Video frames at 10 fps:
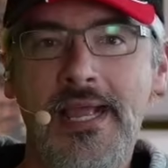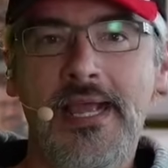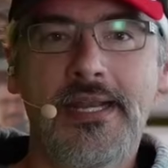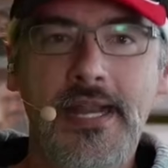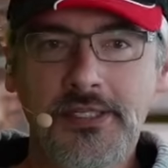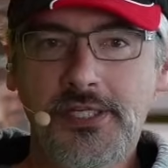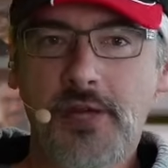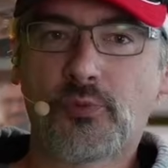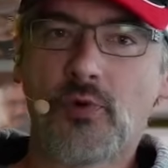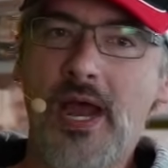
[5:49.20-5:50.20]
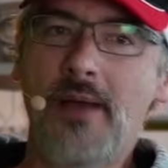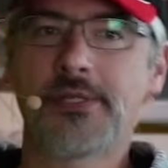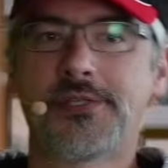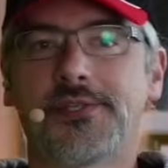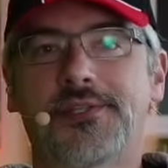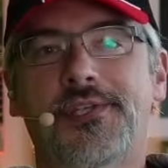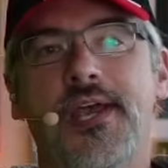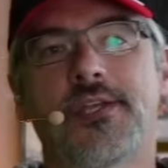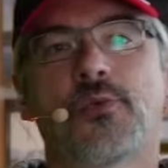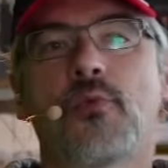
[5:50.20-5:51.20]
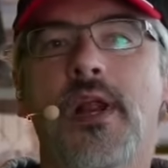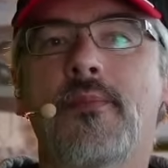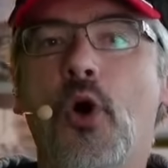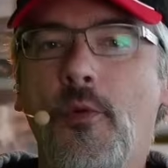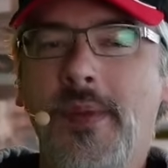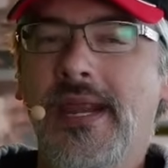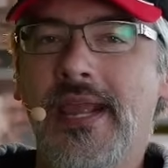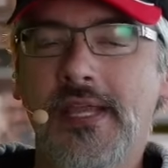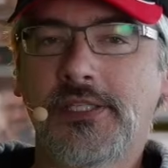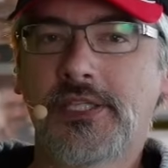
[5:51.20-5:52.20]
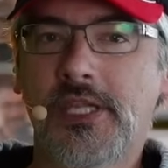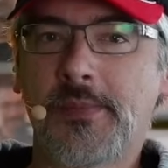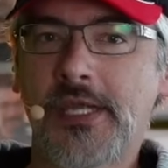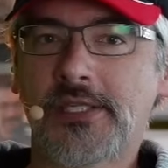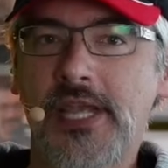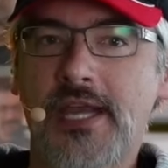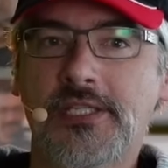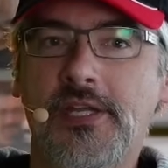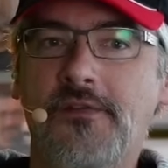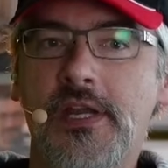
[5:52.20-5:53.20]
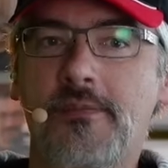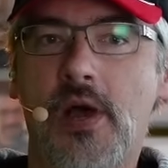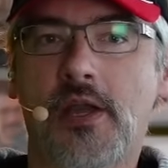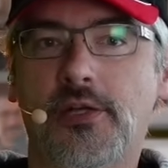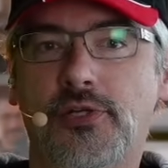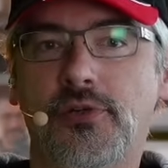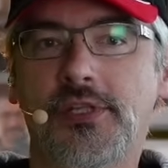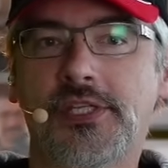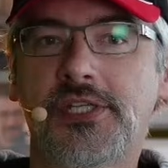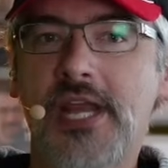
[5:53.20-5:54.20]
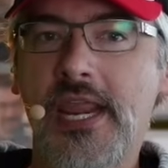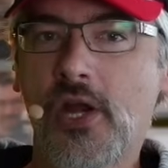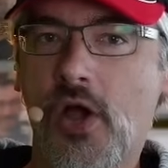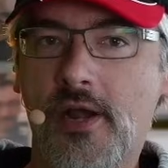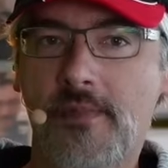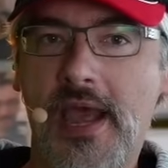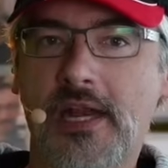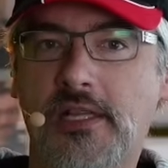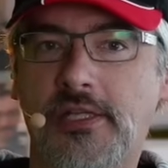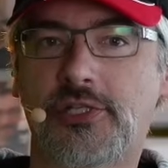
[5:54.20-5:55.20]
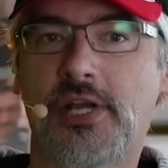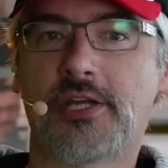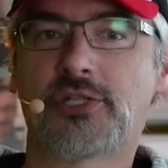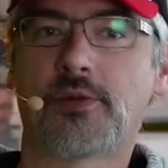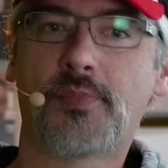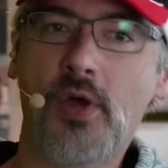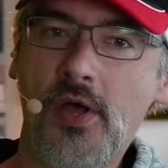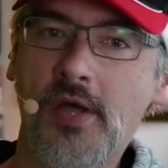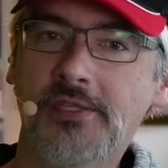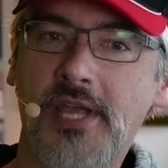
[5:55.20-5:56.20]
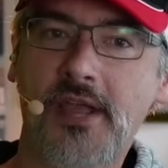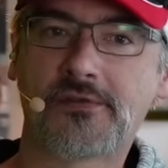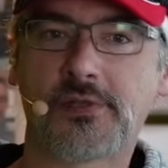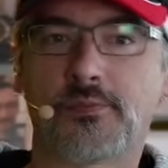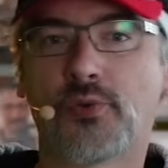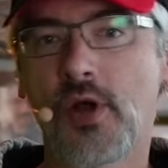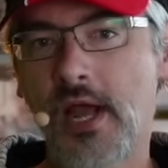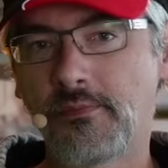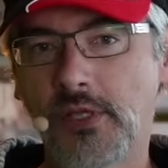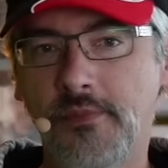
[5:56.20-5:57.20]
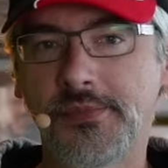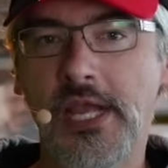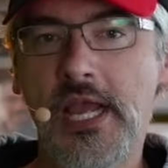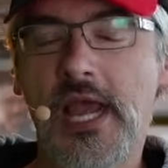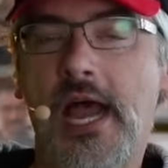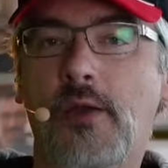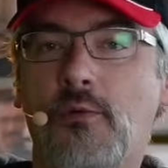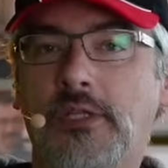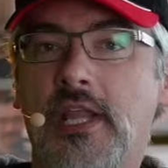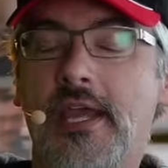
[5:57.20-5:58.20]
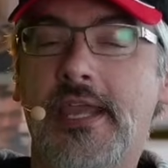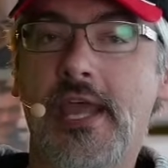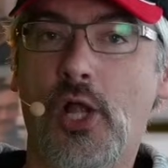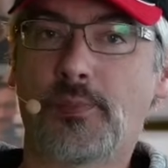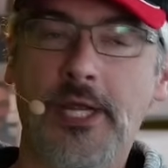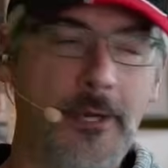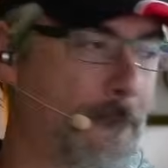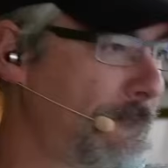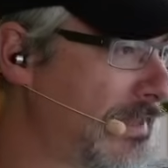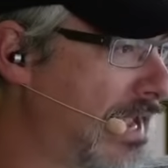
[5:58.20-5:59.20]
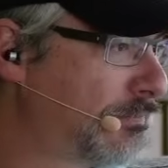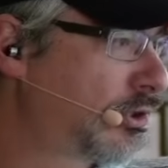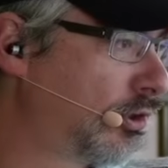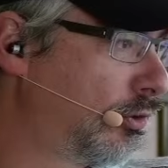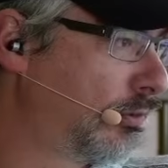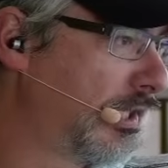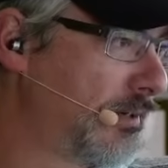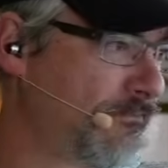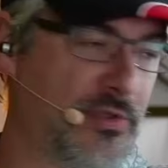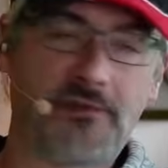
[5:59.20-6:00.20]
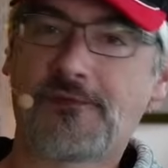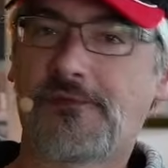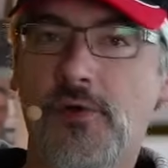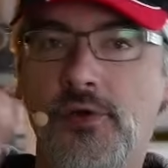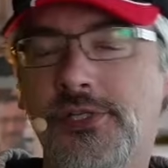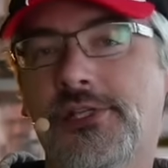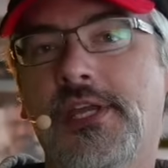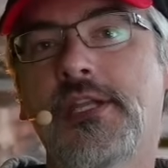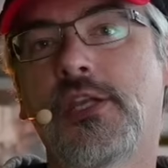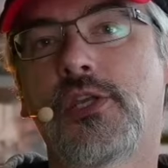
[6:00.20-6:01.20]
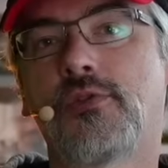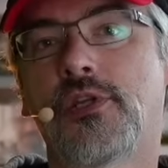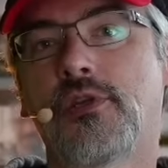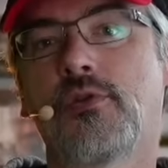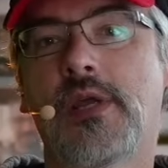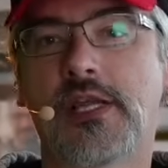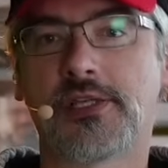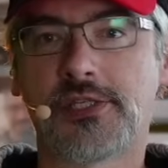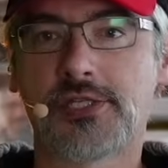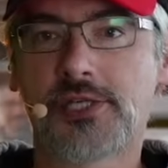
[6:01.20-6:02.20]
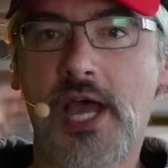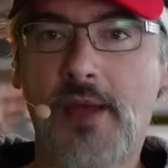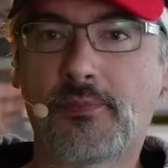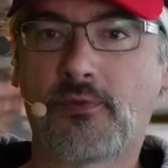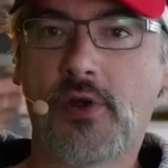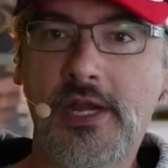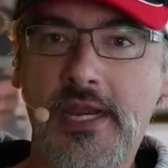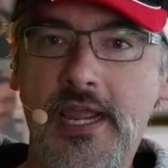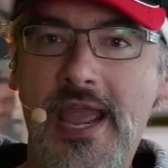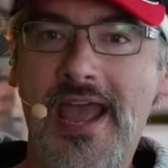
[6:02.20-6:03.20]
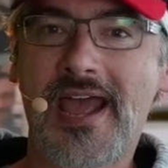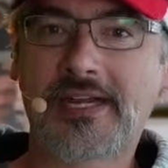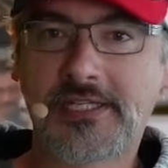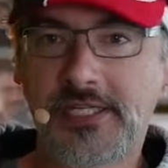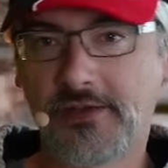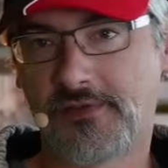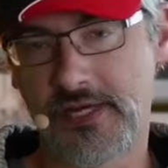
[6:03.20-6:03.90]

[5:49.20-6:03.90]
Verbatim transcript: Next up, Robinson says, when I'm opening SSMS Activity Monitor, the state automatically changed to pause. I have some problems. I would like help. Absolutely. The first thing that you do is stop running Activity